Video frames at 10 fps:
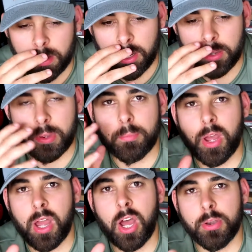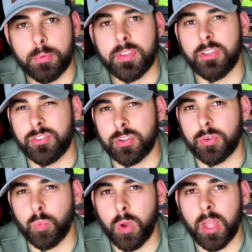I'm not 100%
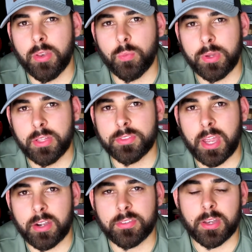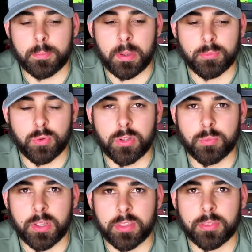sure what wheel tire setup I'm
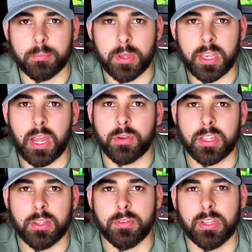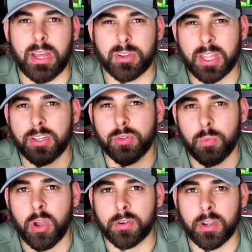going with, but I'll kind of do a walk